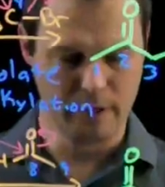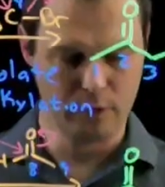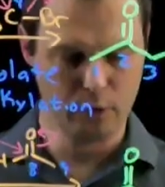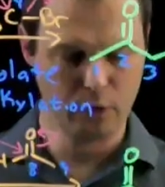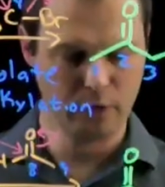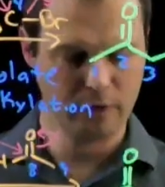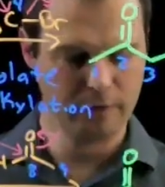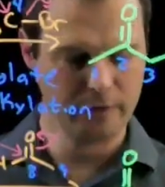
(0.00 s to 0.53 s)

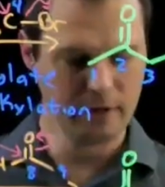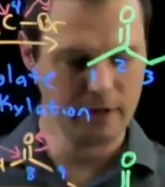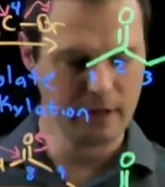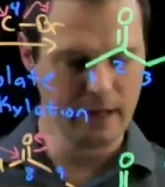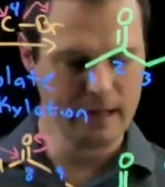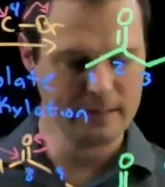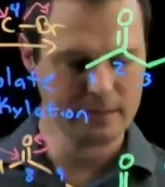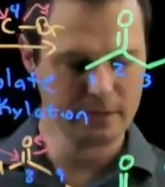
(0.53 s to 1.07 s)

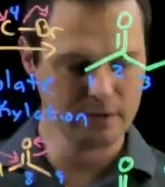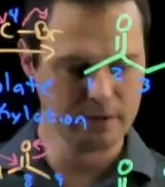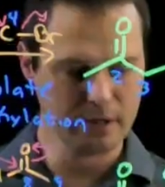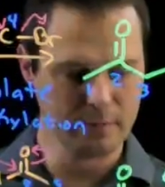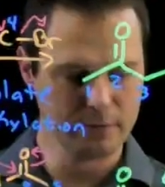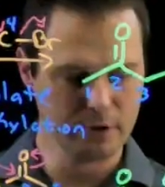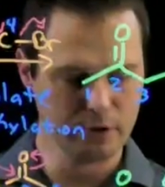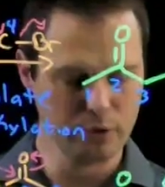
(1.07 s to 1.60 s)
nucleophilic acyl
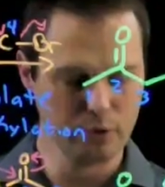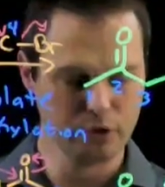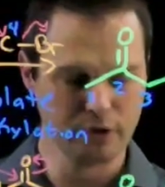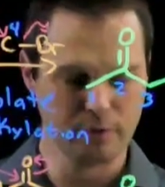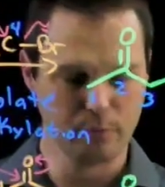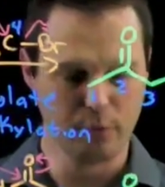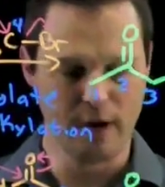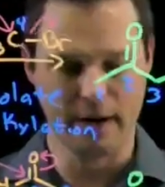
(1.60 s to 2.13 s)

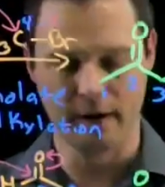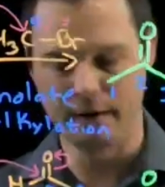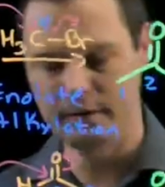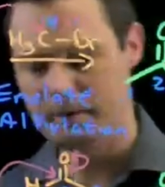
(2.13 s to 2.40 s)
substitution product.